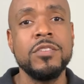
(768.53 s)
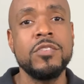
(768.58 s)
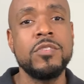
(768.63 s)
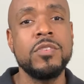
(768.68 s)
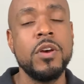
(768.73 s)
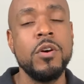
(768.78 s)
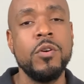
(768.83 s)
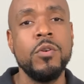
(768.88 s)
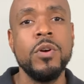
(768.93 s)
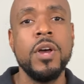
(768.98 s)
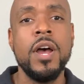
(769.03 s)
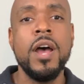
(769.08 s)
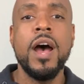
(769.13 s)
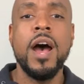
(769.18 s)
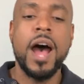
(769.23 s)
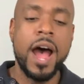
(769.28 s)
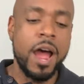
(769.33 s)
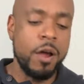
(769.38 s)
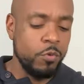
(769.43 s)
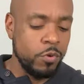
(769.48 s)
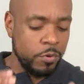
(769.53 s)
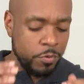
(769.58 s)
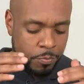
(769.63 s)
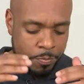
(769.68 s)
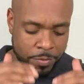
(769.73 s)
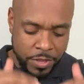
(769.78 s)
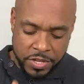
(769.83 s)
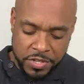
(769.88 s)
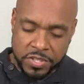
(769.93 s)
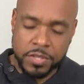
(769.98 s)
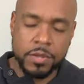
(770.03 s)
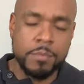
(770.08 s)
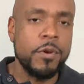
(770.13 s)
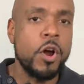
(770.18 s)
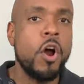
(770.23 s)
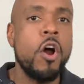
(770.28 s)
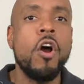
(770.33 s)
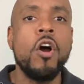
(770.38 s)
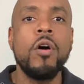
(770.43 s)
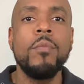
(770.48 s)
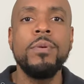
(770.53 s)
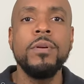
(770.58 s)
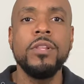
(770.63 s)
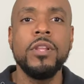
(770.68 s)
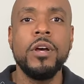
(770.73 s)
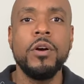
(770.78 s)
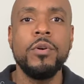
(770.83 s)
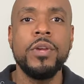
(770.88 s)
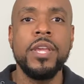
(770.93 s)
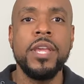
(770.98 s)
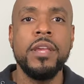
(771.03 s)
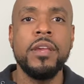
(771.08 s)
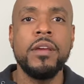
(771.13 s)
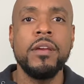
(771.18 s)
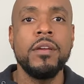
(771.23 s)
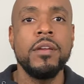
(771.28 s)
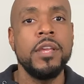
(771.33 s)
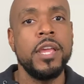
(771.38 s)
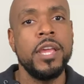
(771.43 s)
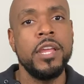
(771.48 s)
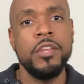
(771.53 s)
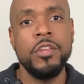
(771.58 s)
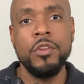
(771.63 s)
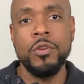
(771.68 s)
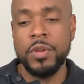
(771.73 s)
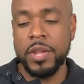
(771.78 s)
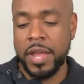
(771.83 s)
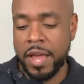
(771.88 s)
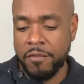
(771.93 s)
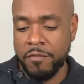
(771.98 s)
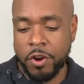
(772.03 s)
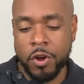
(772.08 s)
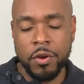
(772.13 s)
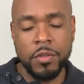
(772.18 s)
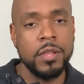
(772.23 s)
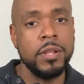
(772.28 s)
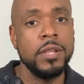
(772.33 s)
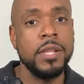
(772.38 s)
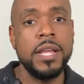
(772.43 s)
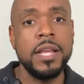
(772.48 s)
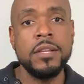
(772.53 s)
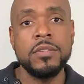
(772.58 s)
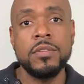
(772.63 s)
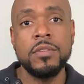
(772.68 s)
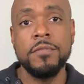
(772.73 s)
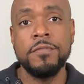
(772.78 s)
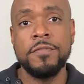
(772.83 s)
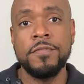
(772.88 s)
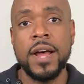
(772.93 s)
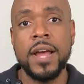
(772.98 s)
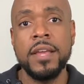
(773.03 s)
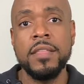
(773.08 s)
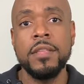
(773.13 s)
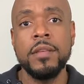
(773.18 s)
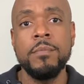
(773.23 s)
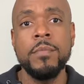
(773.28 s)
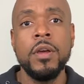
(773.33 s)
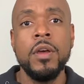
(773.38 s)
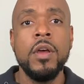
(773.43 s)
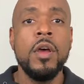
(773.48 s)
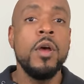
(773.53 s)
So I will list them all below here and you can have all the links to find them